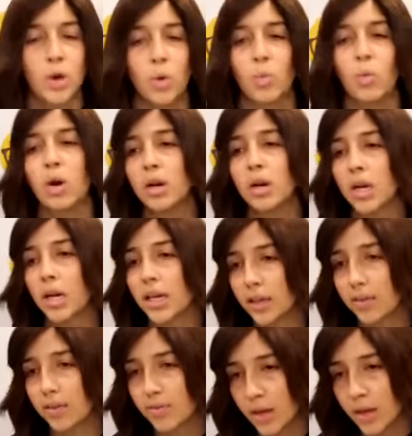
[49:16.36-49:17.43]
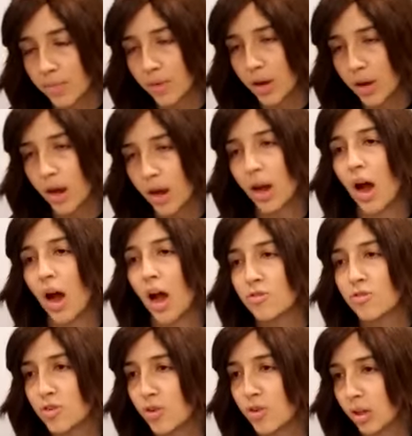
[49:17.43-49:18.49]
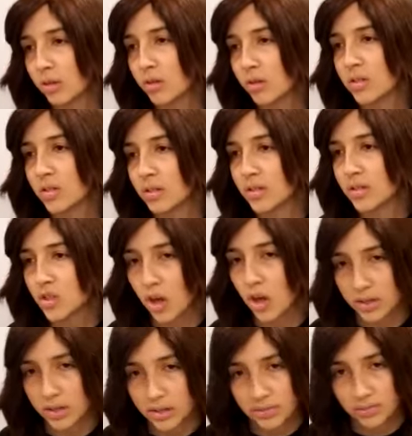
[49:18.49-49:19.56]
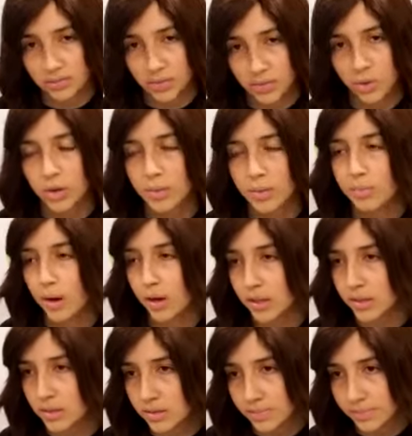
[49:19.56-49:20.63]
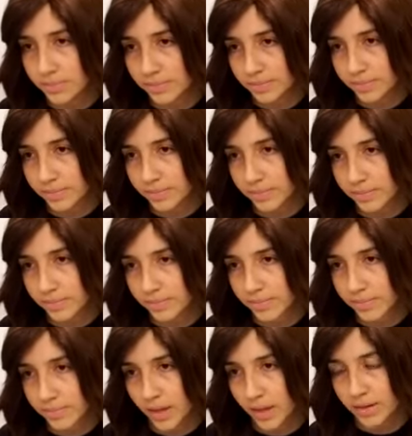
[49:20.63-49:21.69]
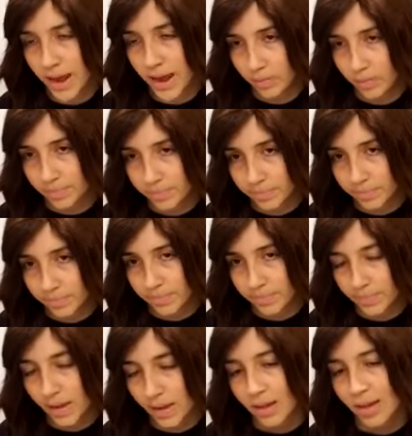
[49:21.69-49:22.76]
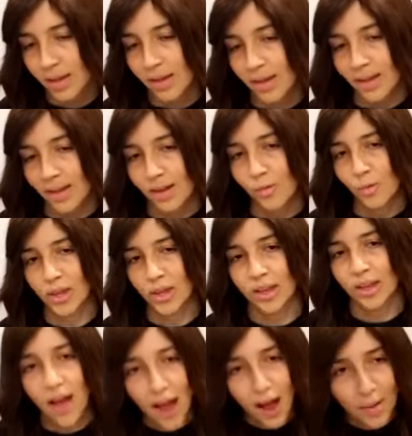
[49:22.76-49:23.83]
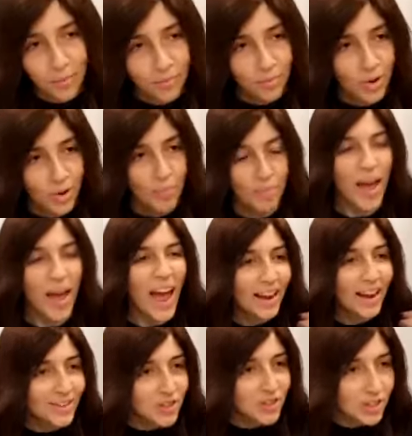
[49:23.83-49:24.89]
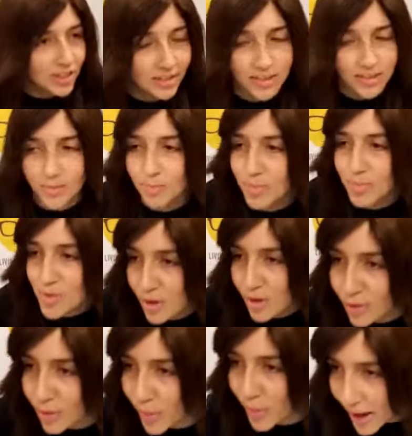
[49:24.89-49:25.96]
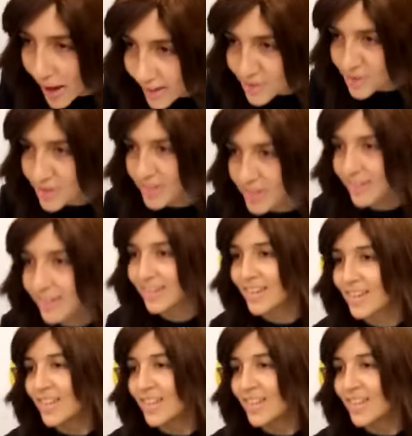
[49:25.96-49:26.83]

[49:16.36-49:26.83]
we're going to give him $100 in stocks or in bonds. Now, we come, we package it in this beautiful packaging.